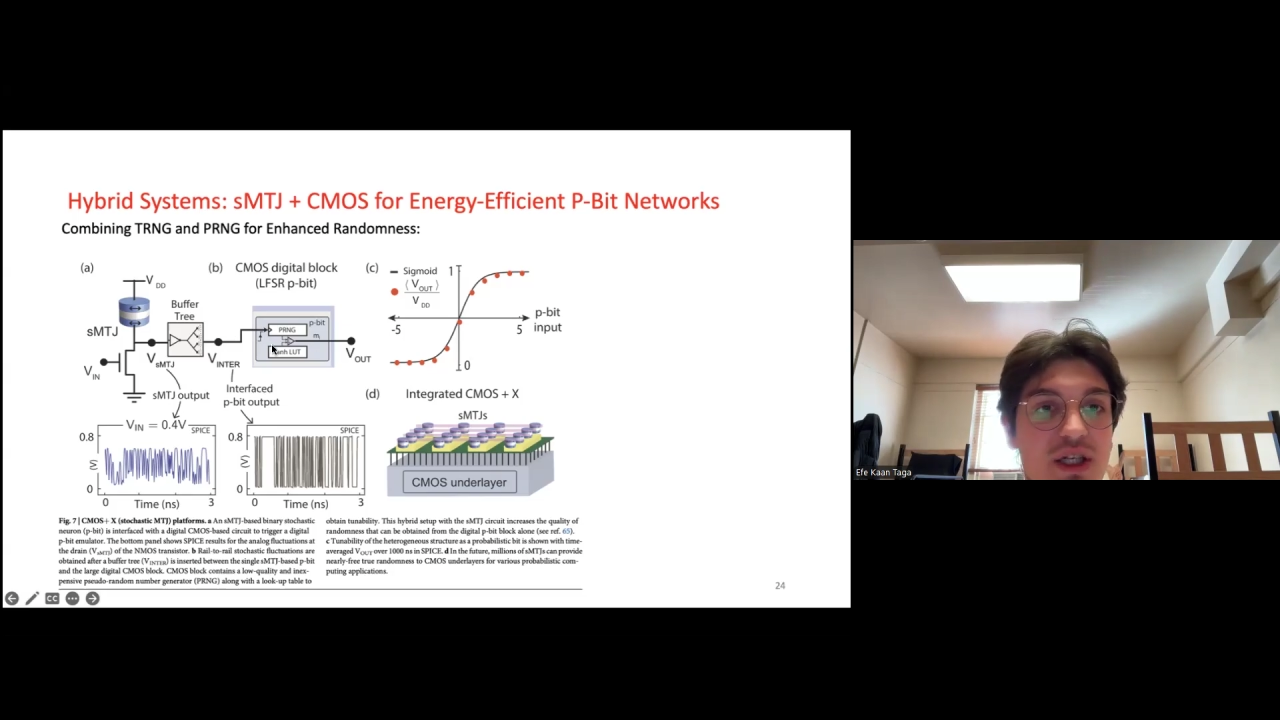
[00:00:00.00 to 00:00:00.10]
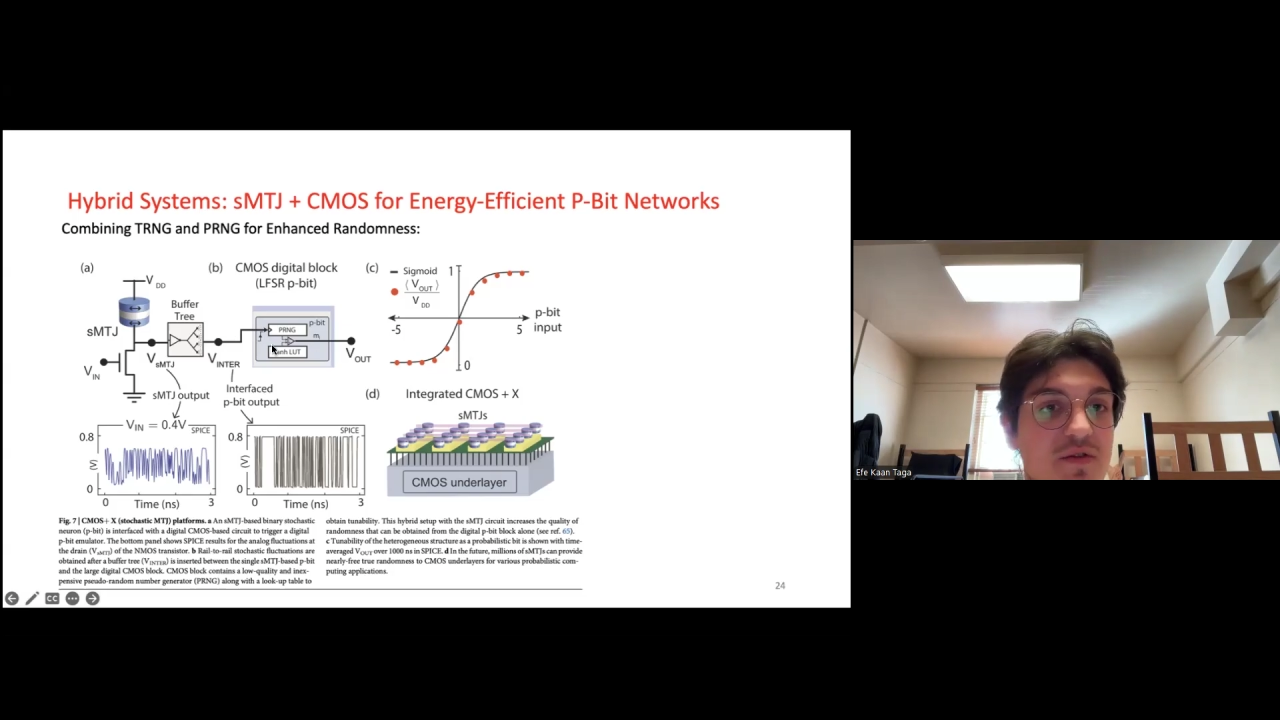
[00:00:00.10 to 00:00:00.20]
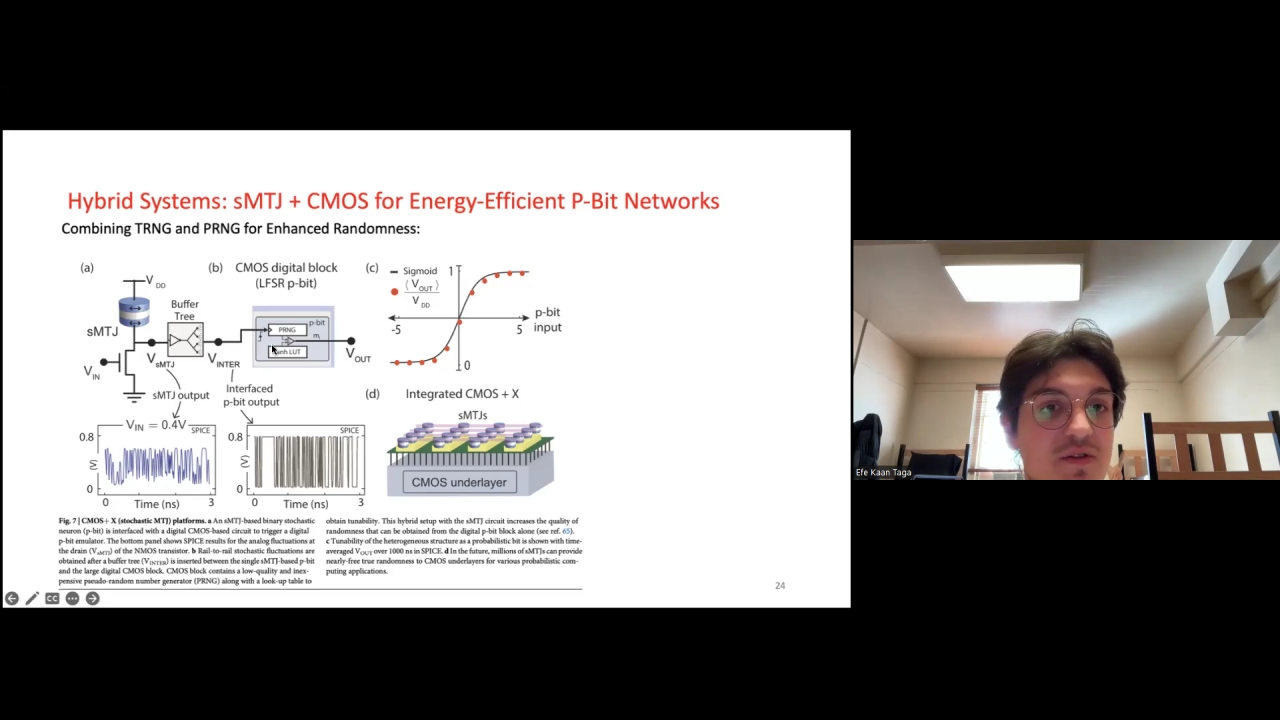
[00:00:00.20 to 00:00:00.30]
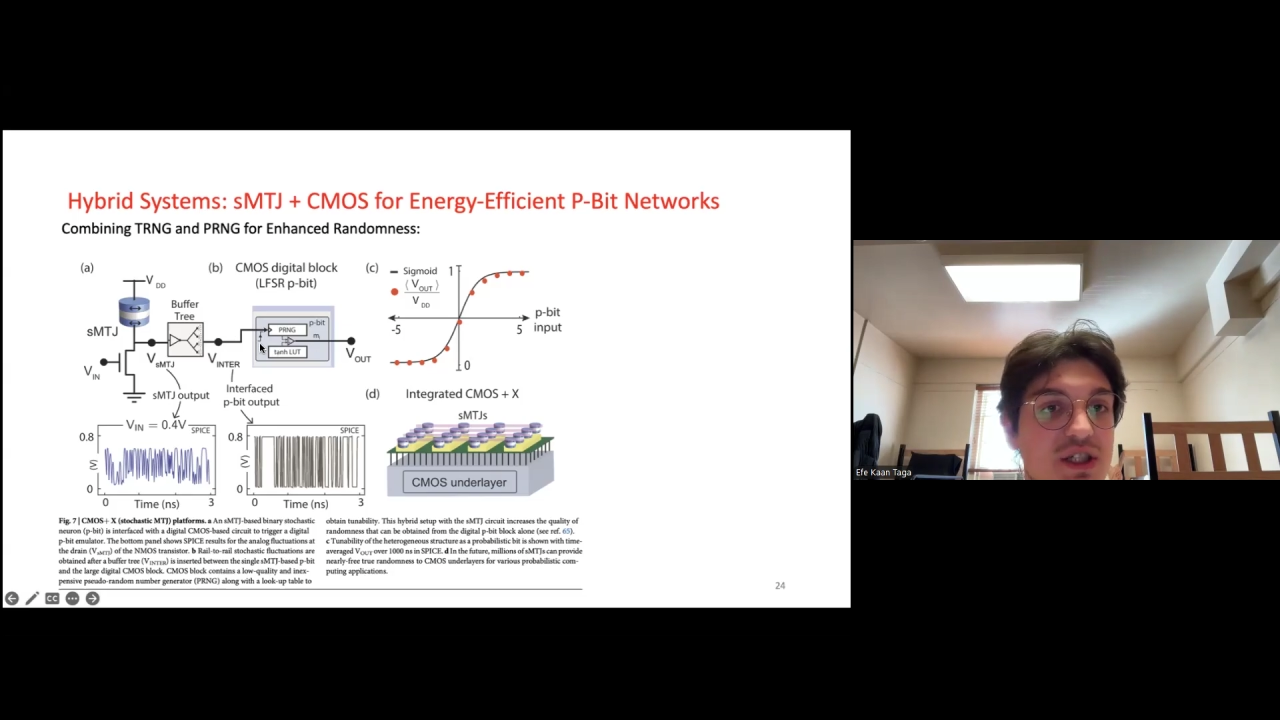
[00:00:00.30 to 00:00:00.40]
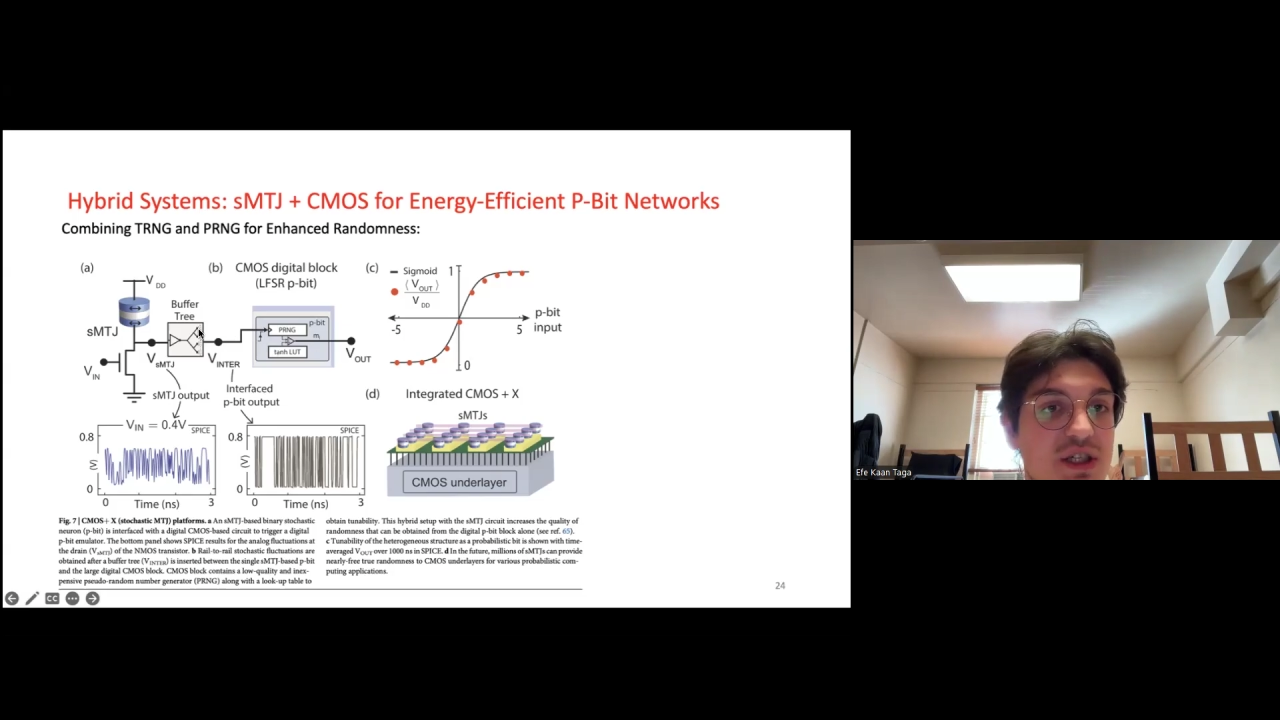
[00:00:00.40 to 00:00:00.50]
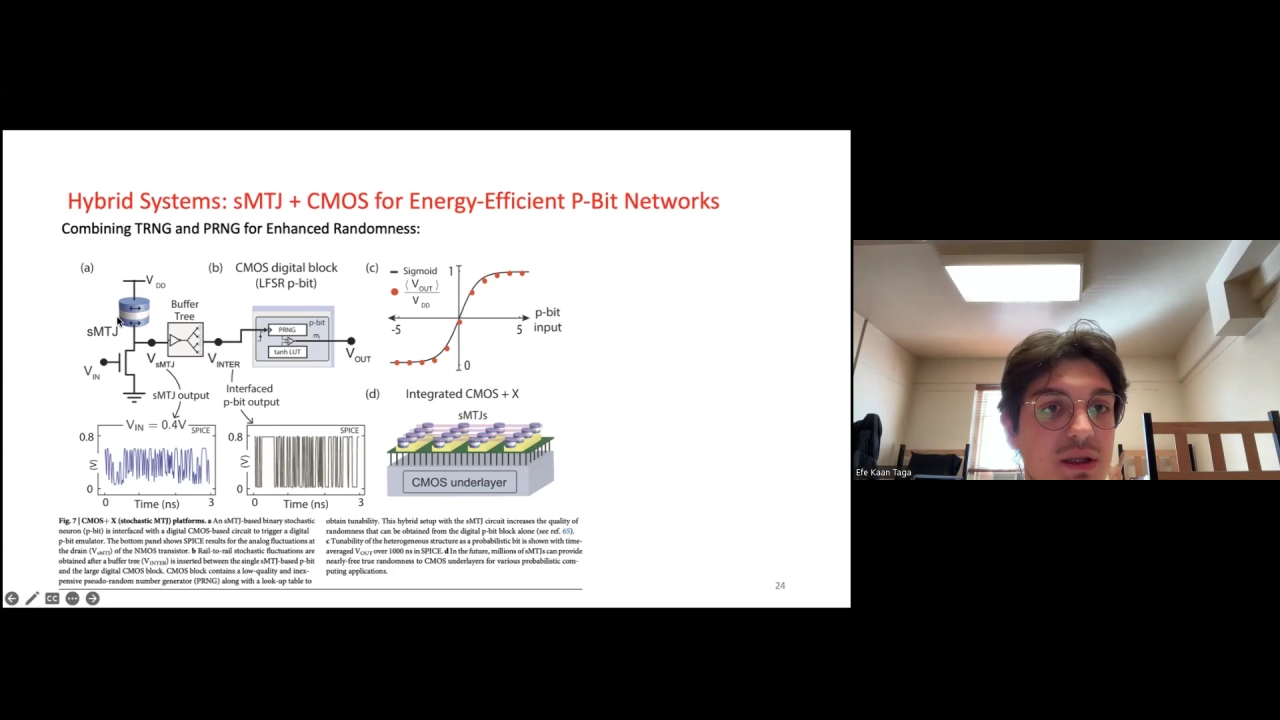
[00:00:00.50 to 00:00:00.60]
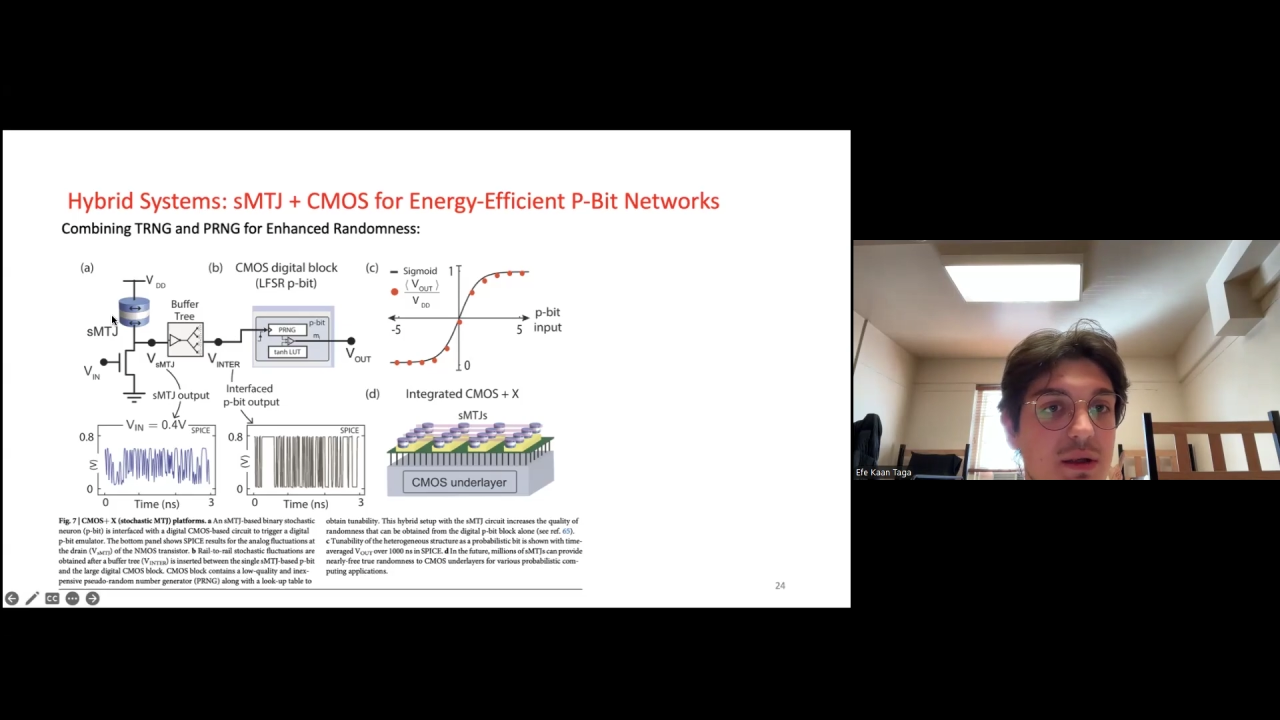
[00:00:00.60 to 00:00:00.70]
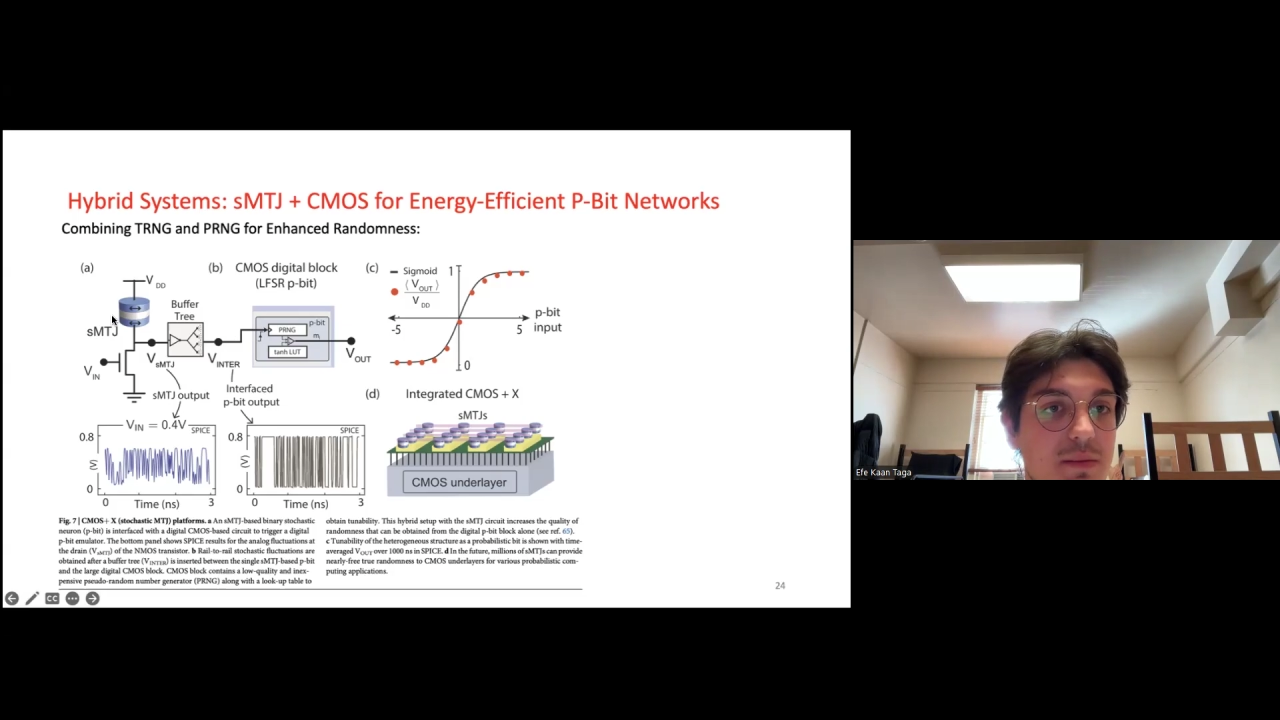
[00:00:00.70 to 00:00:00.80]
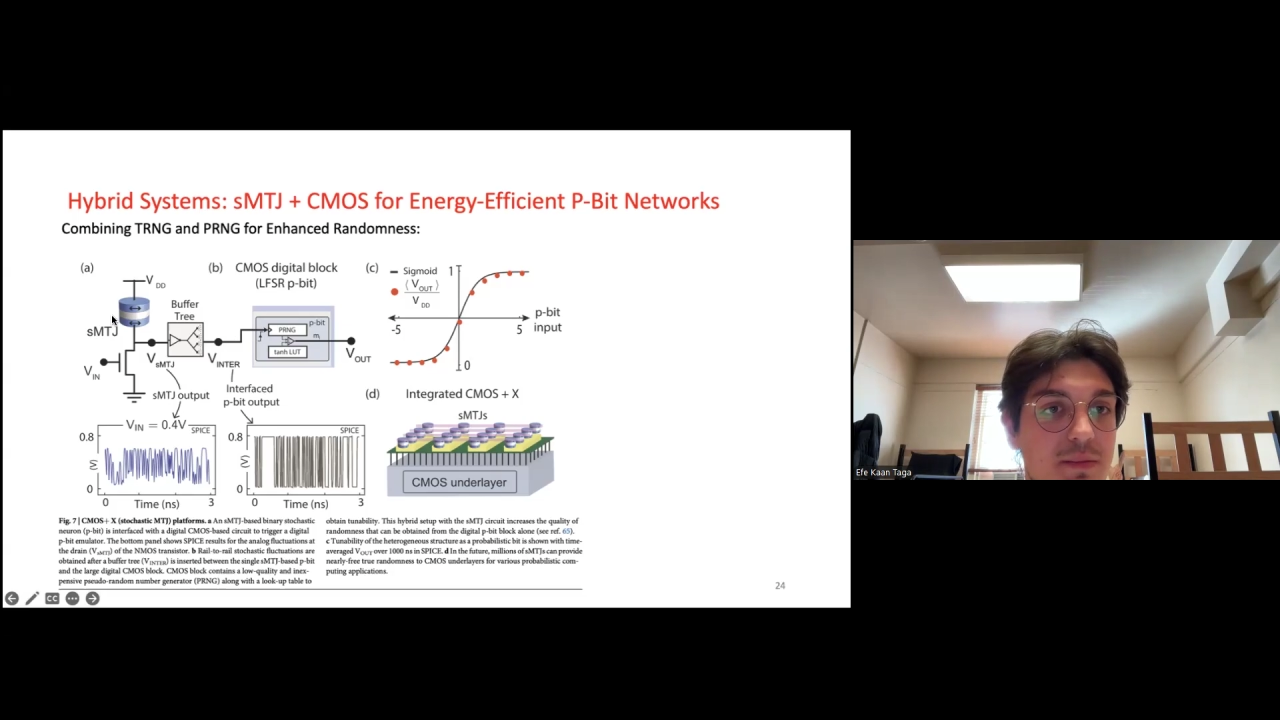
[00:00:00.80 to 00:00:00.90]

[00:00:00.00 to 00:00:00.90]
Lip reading: efficient